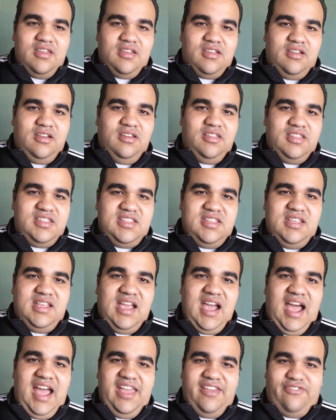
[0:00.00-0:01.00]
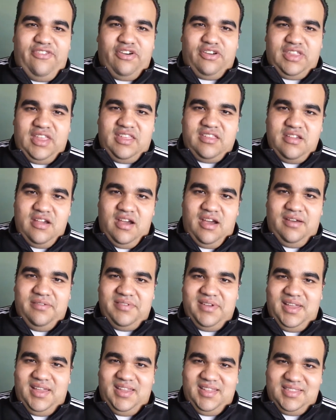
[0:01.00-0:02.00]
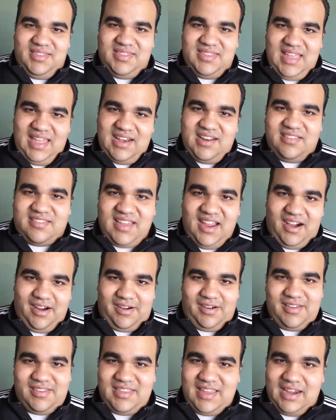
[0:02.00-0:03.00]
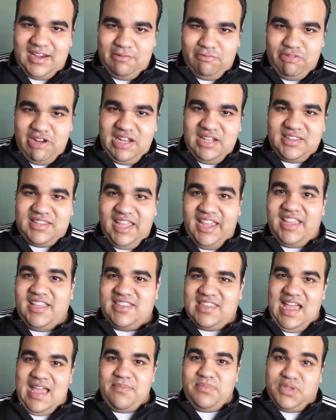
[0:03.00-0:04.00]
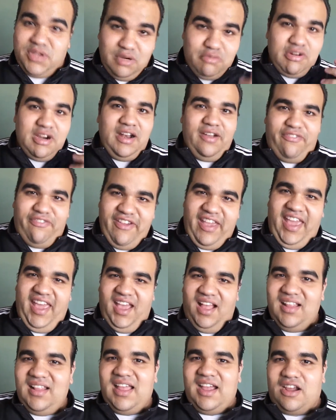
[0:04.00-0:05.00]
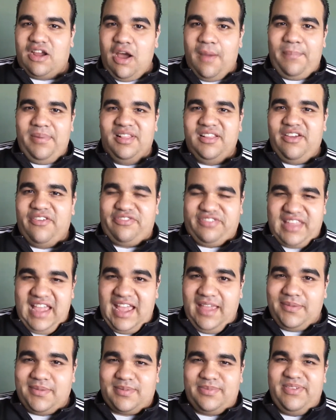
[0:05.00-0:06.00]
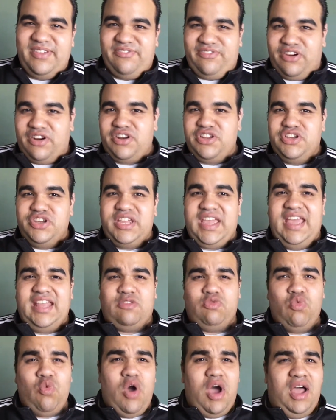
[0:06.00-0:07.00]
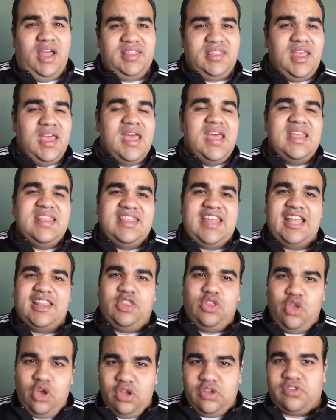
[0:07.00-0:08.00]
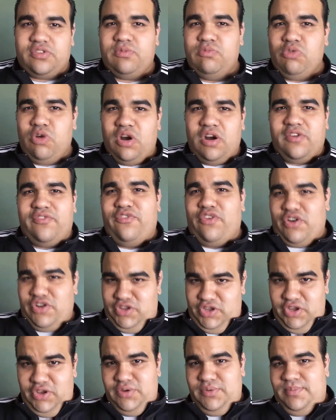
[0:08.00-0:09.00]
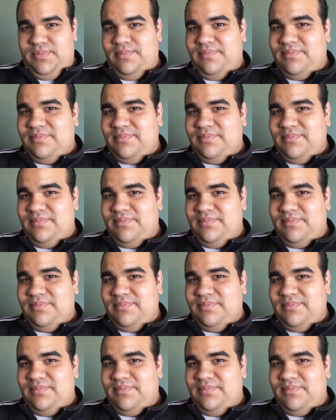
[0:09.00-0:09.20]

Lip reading: good guy for the job, and that is hard. That it will take time. You will fail a couple of times before you get one that does work for you.